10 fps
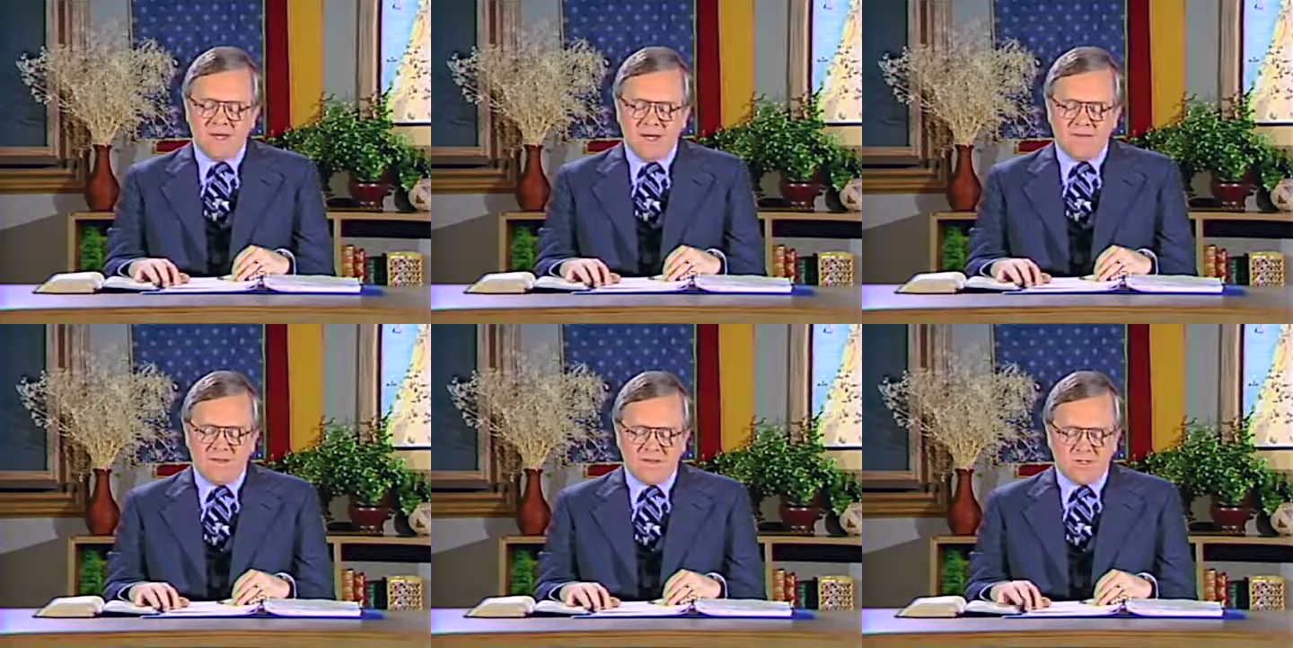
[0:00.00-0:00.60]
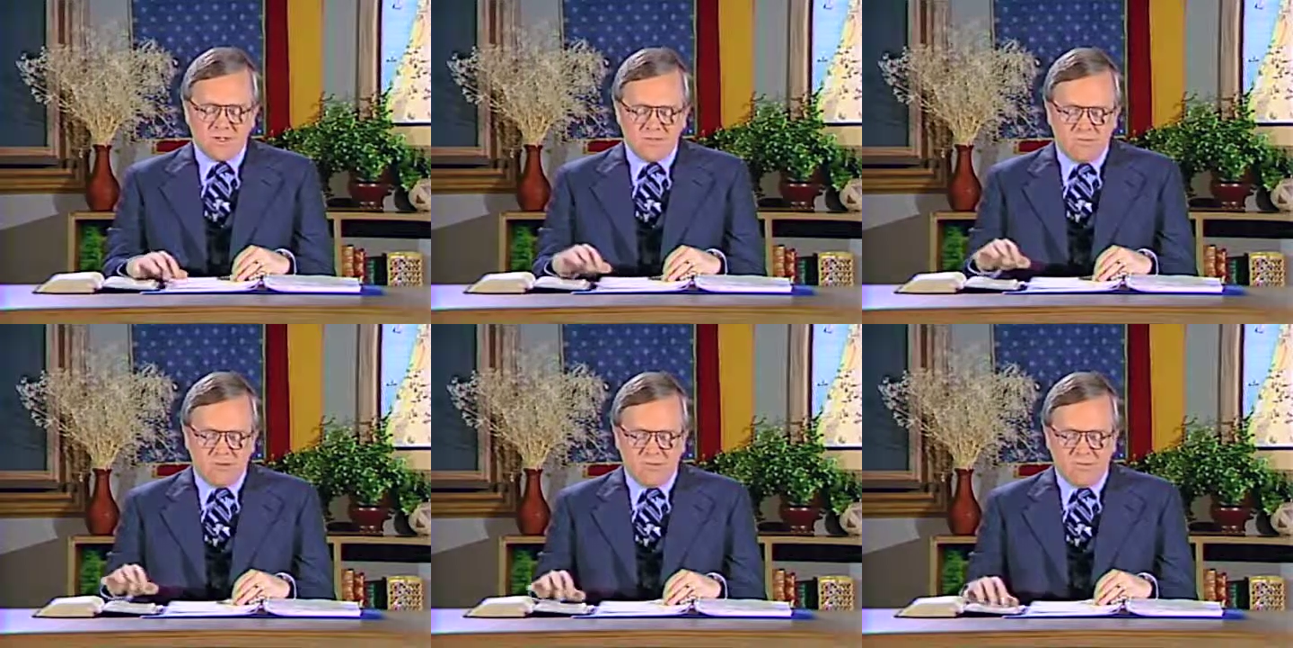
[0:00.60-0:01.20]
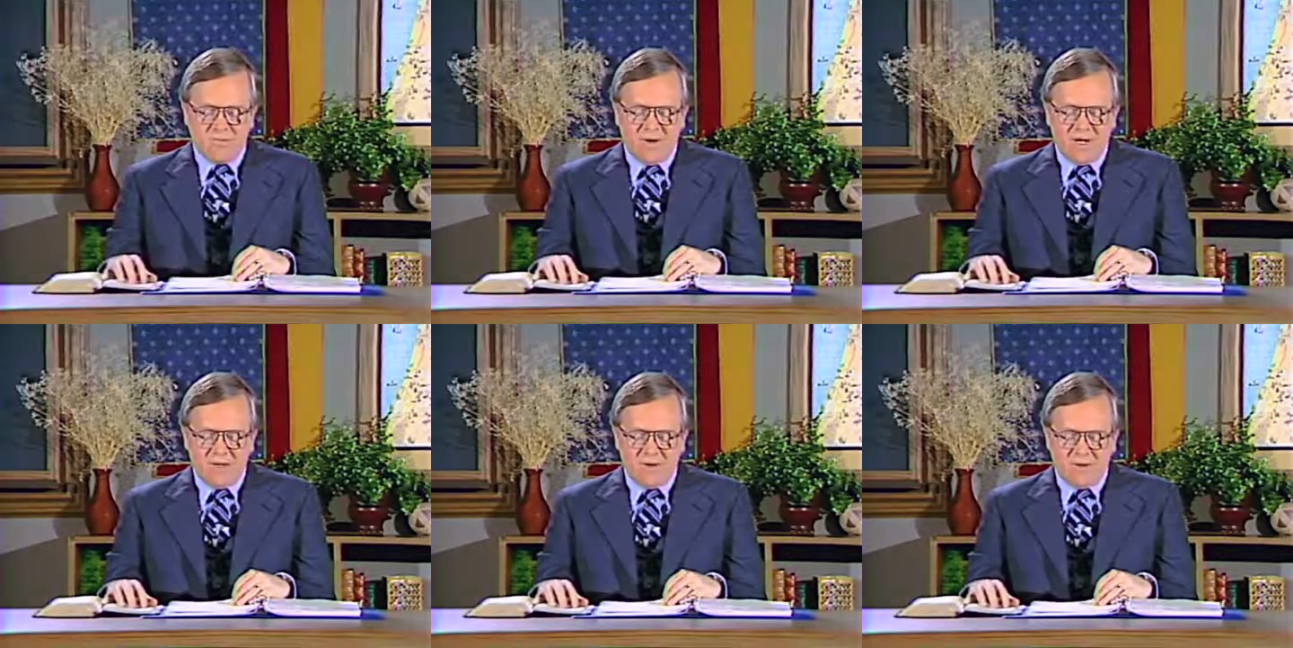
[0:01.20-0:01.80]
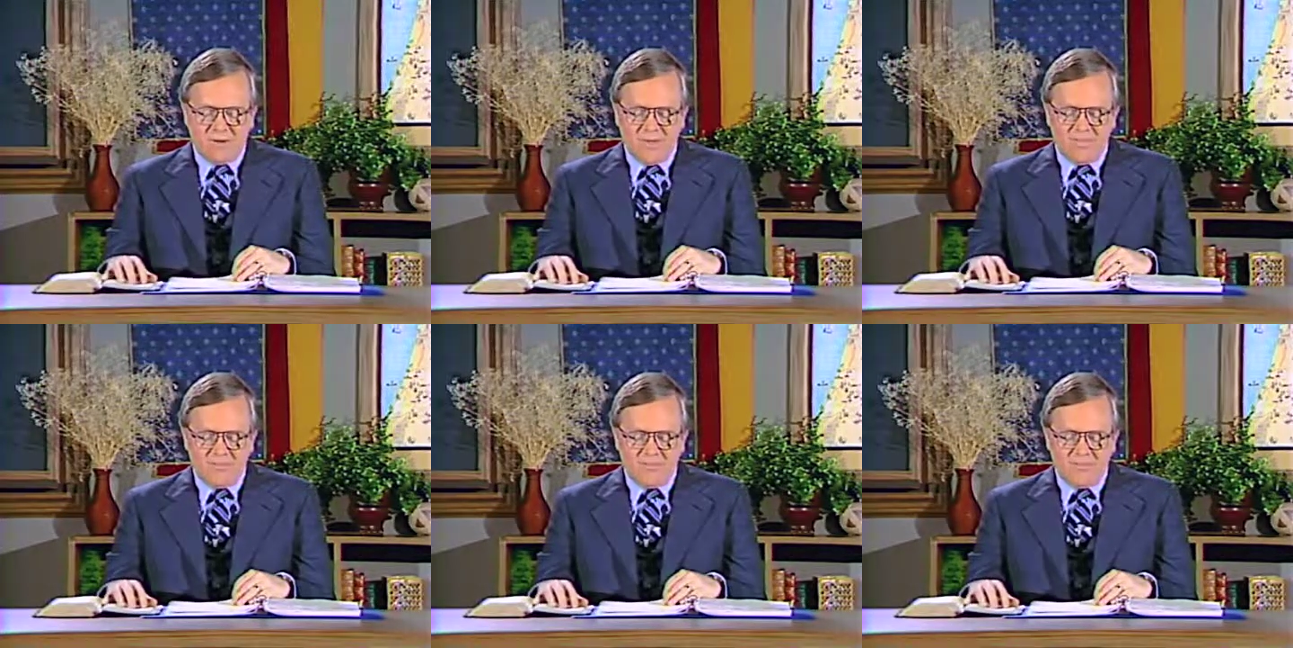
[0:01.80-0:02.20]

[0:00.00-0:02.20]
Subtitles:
and that the children might know.